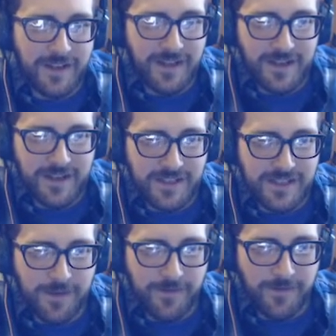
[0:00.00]
Anita
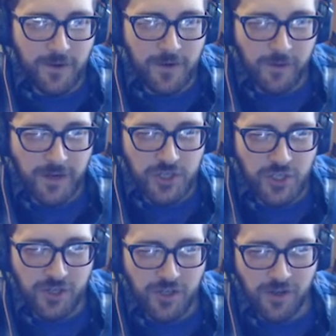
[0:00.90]
stepped forward to
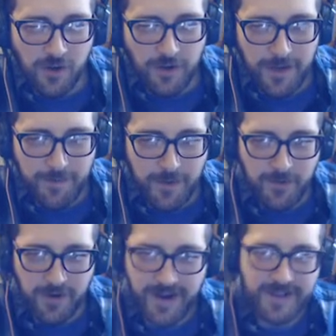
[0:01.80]
reassure her, holding up
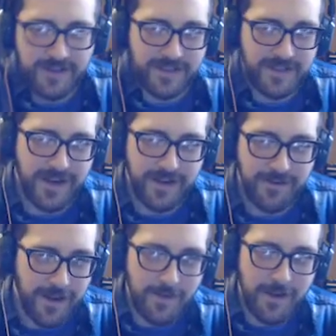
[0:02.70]
both her hands, a sign
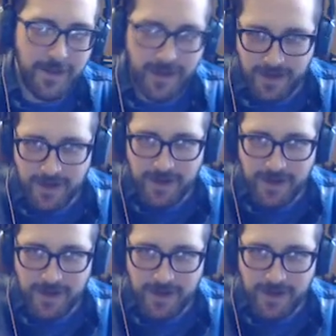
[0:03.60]
of amity. Be like,